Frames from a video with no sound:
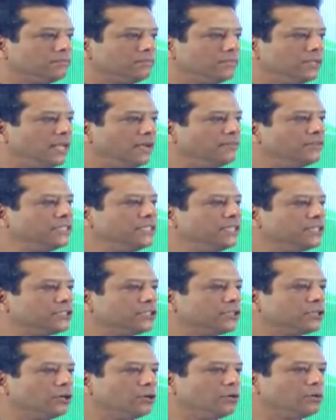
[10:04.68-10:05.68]
11
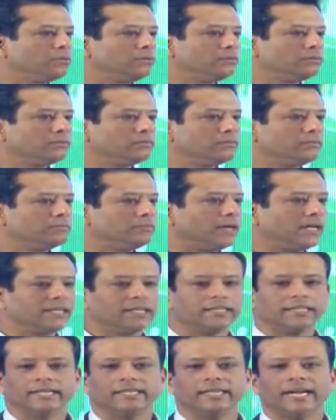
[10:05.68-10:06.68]
years ago,
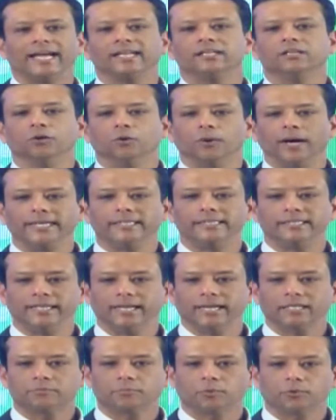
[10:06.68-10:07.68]
Bangladesh had no IT
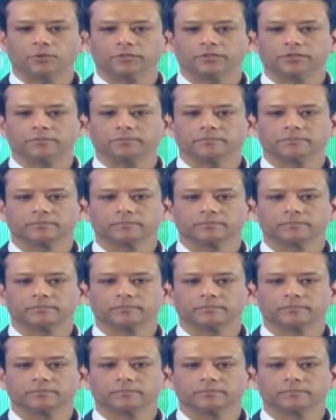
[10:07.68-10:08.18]
exports.